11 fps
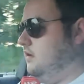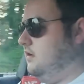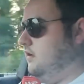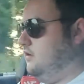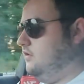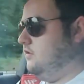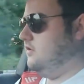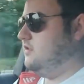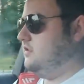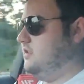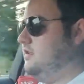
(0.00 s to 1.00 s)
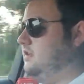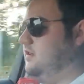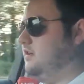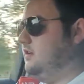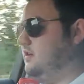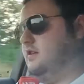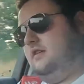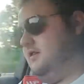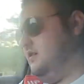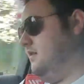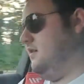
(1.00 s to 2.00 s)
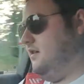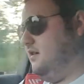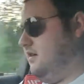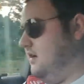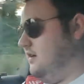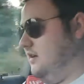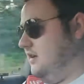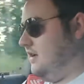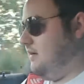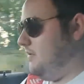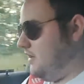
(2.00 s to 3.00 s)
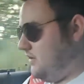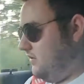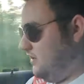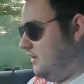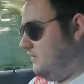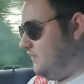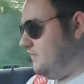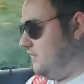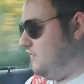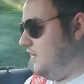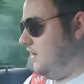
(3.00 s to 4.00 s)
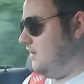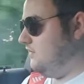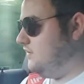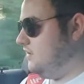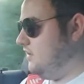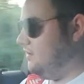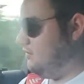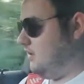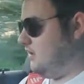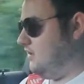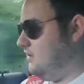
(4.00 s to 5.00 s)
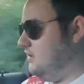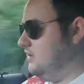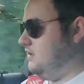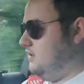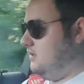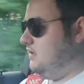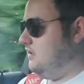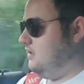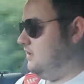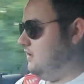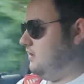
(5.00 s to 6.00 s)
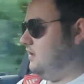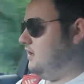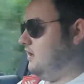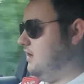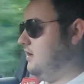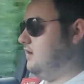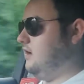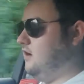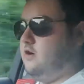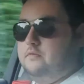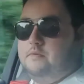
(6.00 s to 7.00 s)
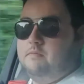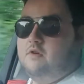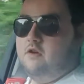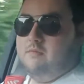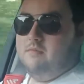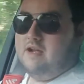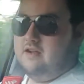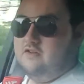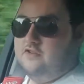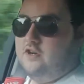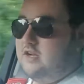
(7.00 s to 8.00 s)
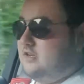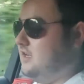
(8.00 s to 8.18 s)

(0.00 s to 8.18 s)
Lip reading: I just need to get back on the A55 to the other way, and I hope I'm going back on track